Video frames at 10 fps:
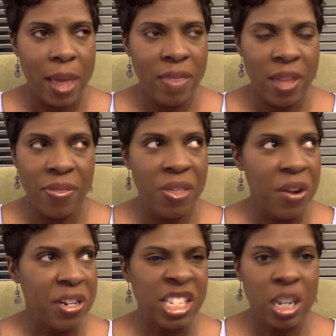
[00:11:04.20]
Then
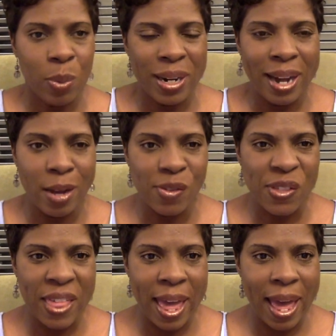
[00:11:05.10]
there is someone else
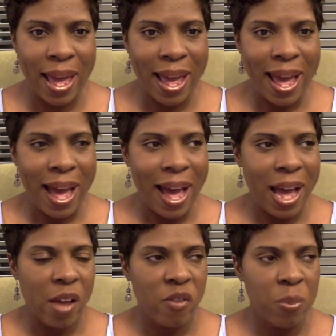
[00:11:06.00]
that
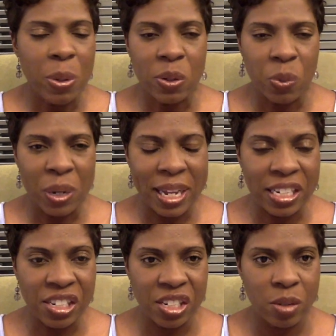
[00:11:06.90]
I built a
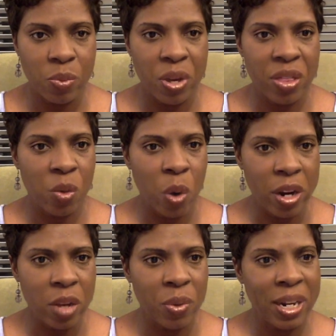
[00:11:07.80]
relationship with, a
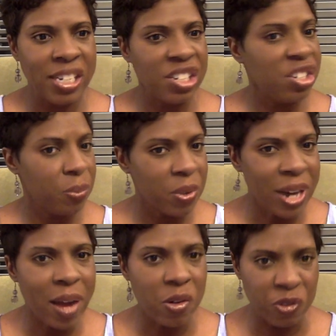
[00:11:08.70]
working relationship, and
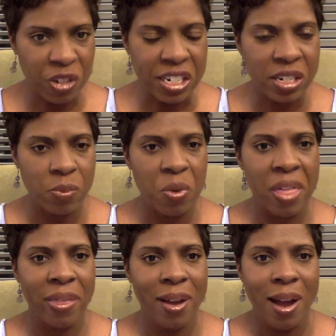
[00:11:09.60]
now a friendship
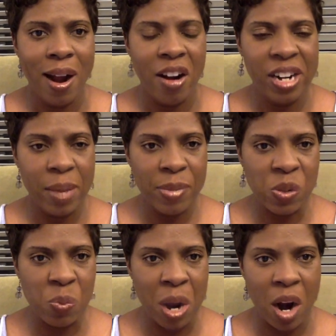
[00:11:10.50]
with. Her name
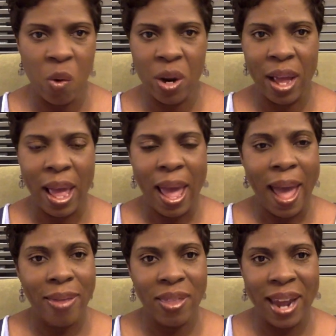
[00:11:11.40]
is Mara.
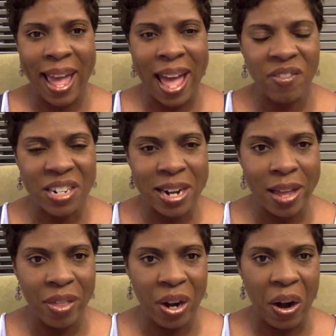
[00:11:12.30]
And then I have
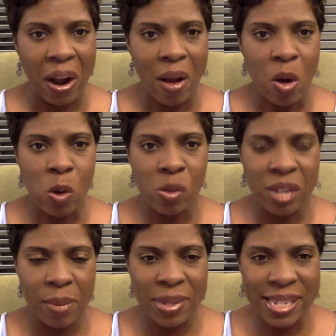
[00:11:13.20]
another whose
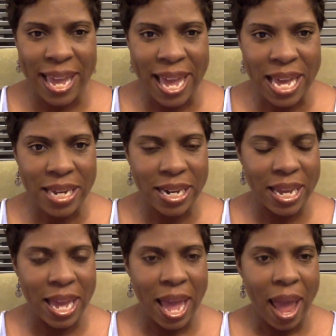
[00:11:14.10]
name is Annie.